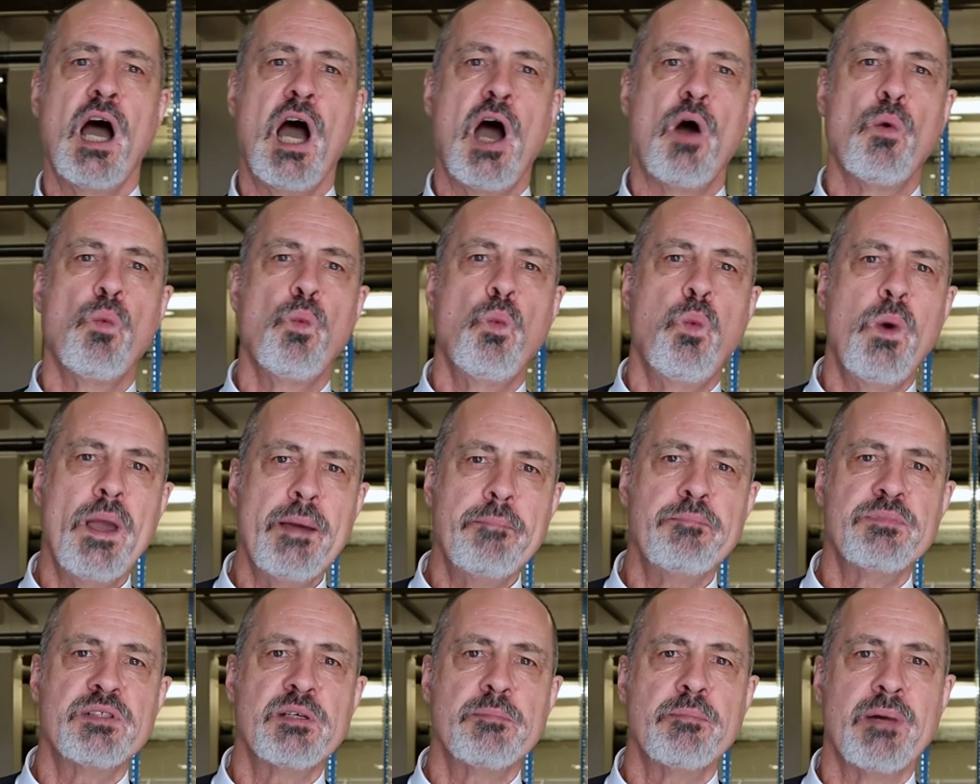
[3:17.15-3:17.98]
a
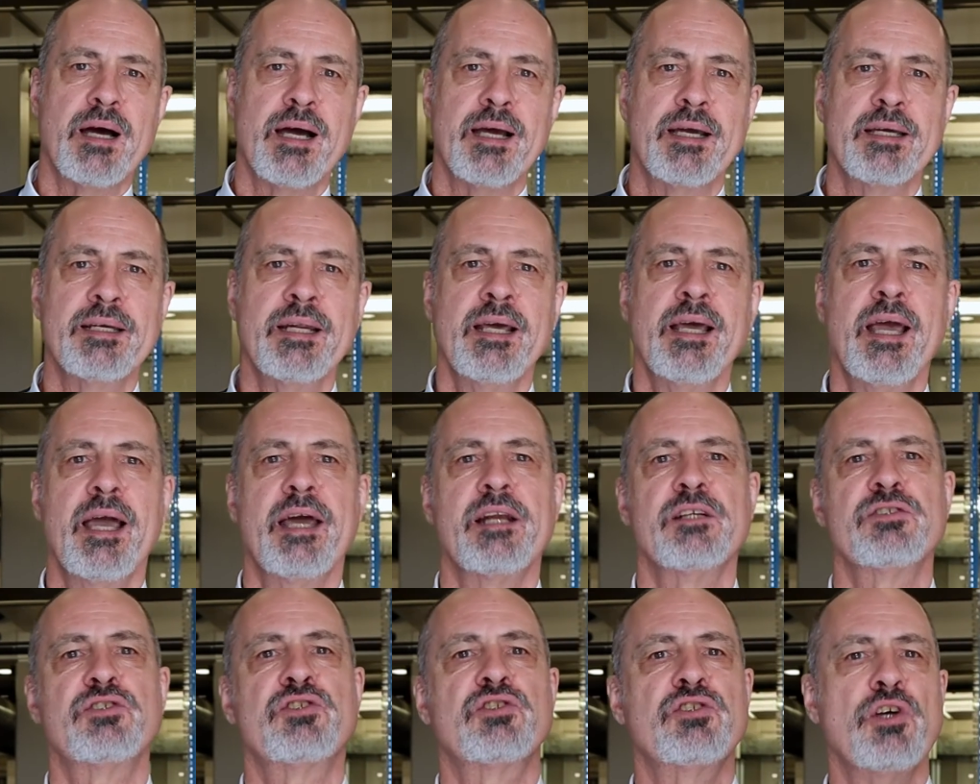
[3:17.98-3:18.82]
web domain,
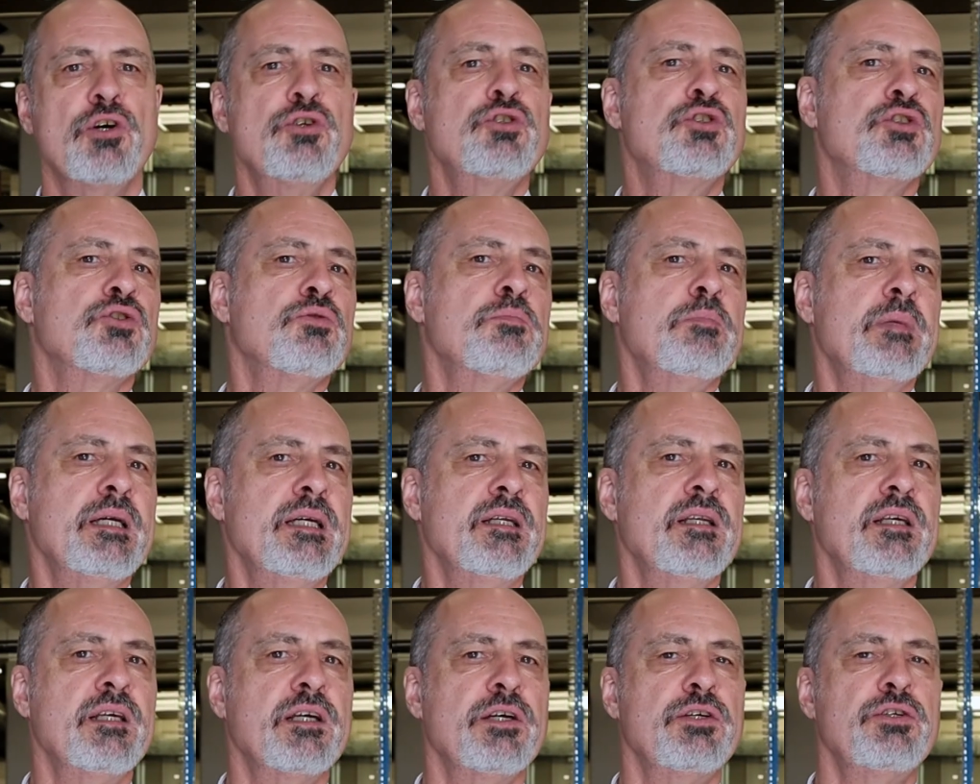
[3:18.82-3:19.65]
and a social
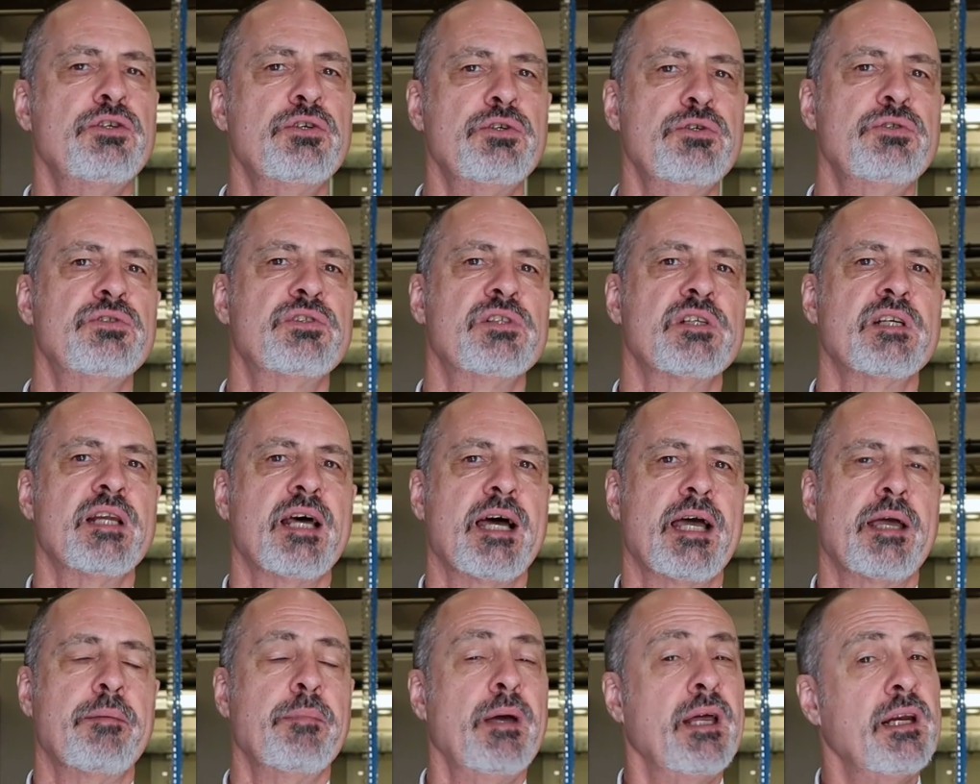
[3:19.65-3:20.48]
media
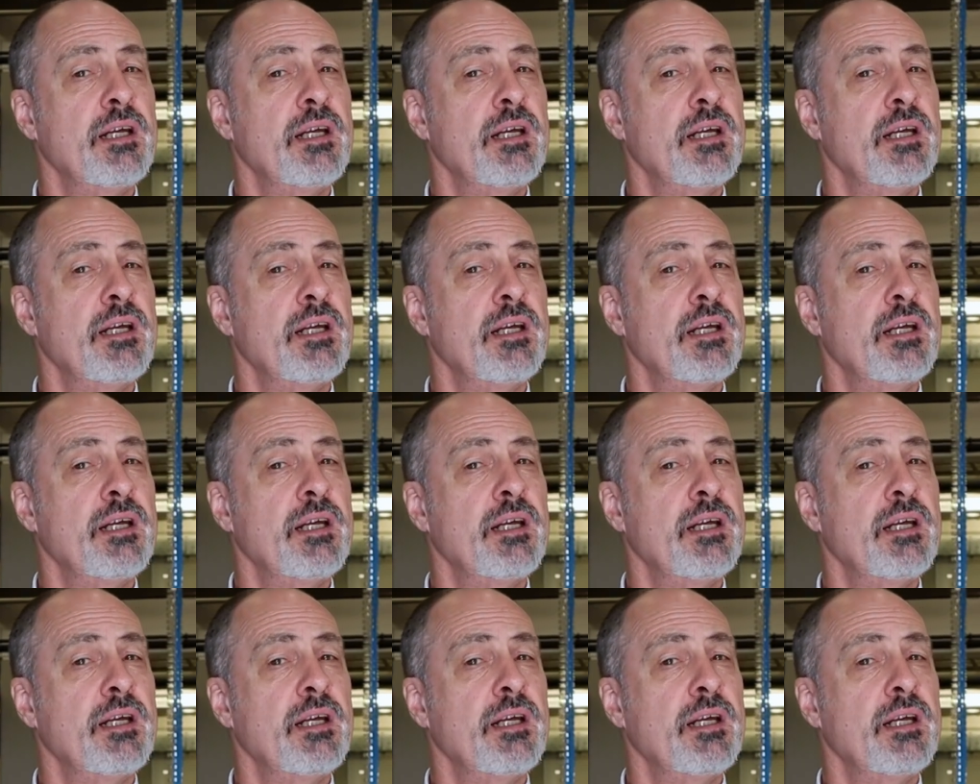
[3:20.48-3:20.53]
username.